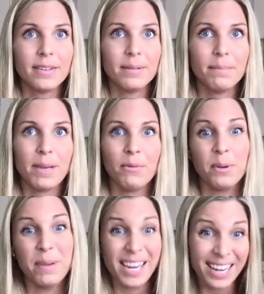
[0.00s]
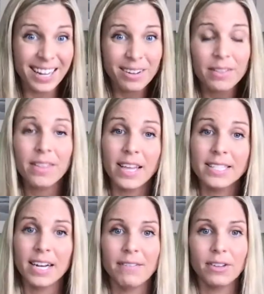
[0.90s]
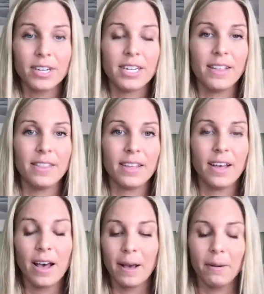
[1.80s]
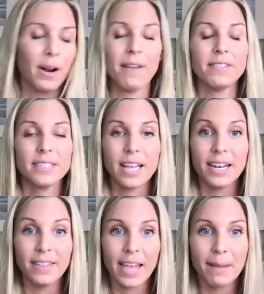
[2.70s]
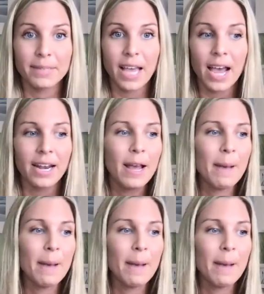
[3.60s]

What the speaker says: be repeating the things that I've learned in the or I've said in the games guide,